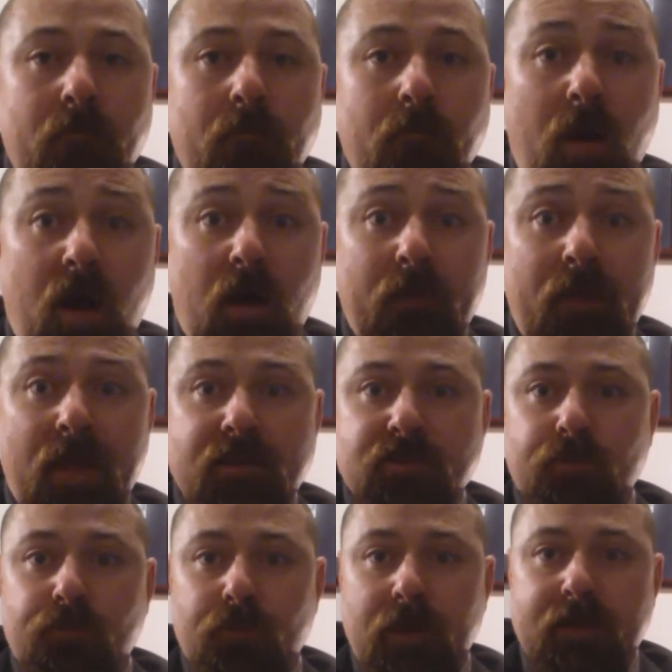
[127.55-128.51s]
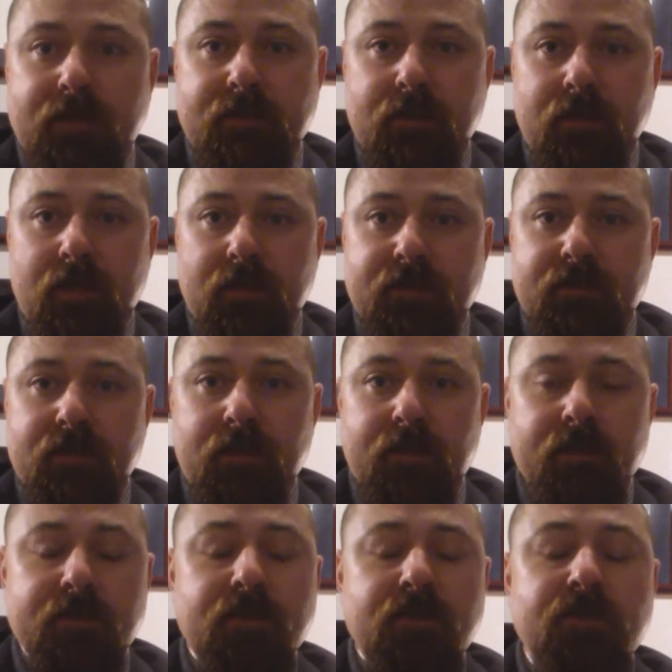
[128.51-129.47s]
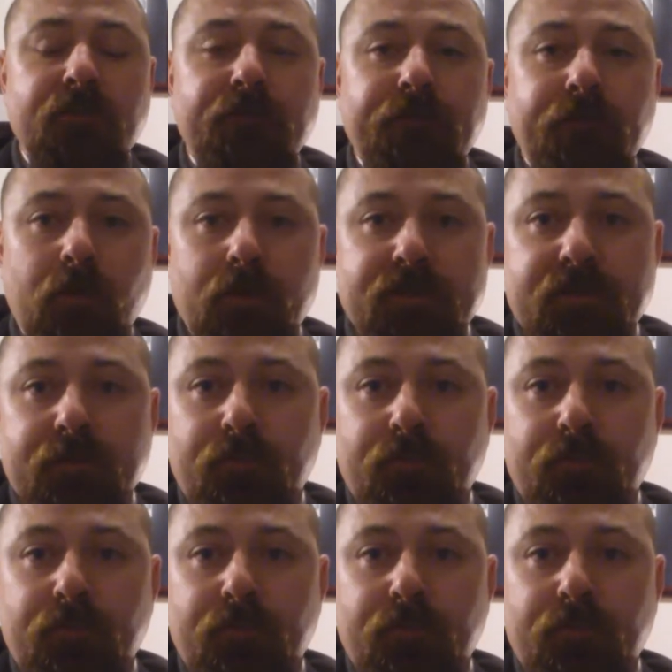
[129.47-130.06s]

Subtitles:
Mom has a right to custody. This is the first